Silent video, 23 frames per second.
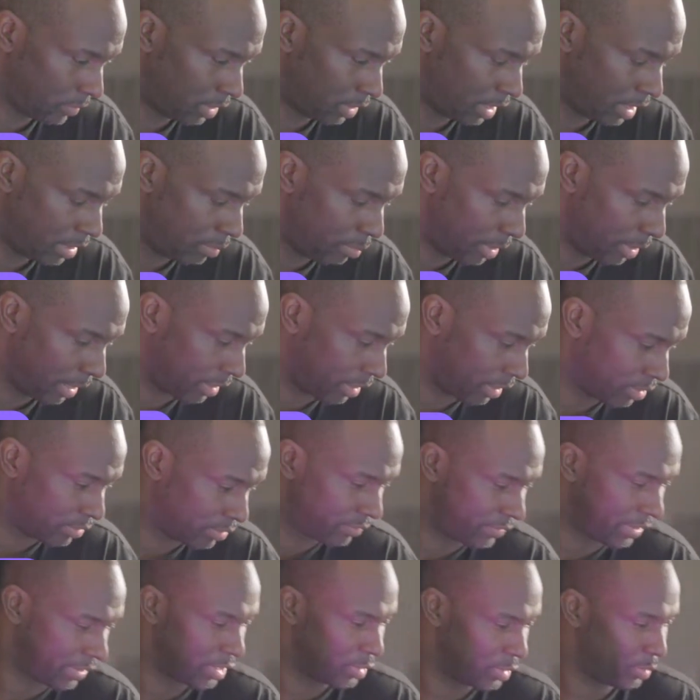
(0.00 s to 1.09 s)
get back on
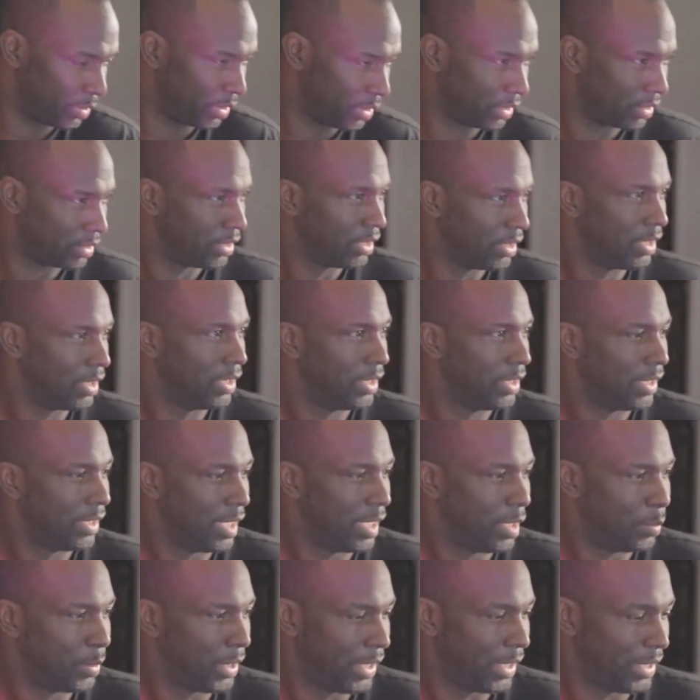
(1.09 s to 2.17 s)
Facebook.
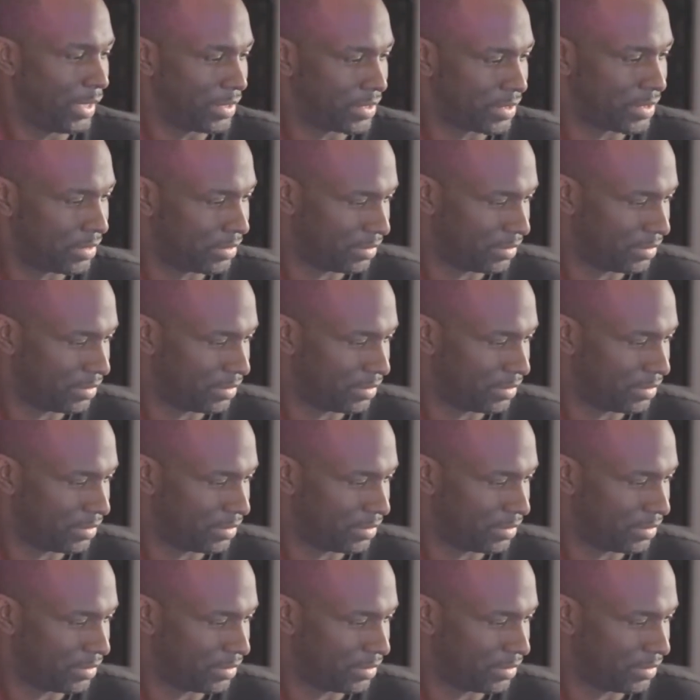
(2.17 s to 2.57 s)
I'll pass.